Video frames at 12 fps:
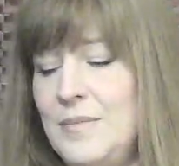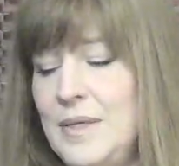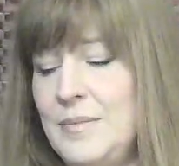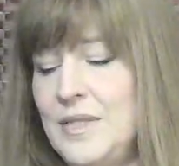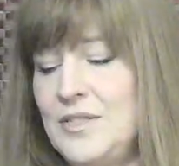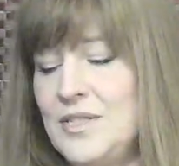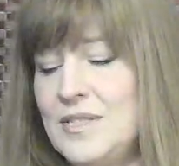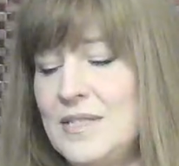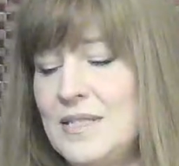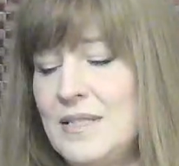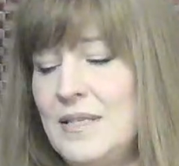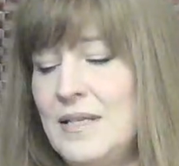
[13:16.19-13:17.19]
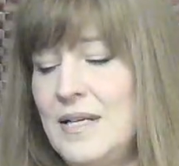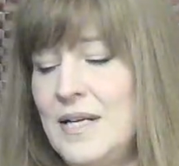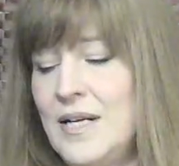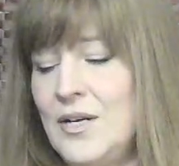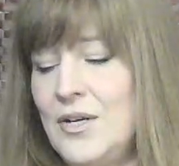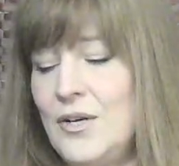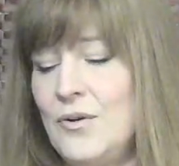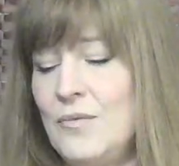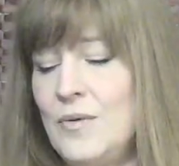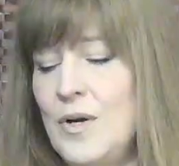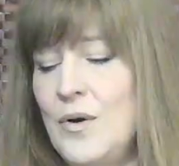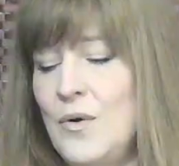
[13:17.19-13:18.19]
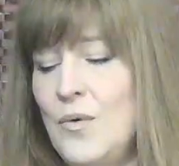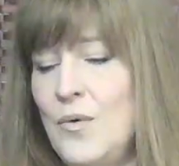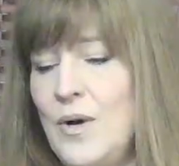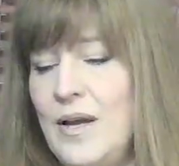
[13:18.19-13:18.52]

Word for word: Maybe just letting her grow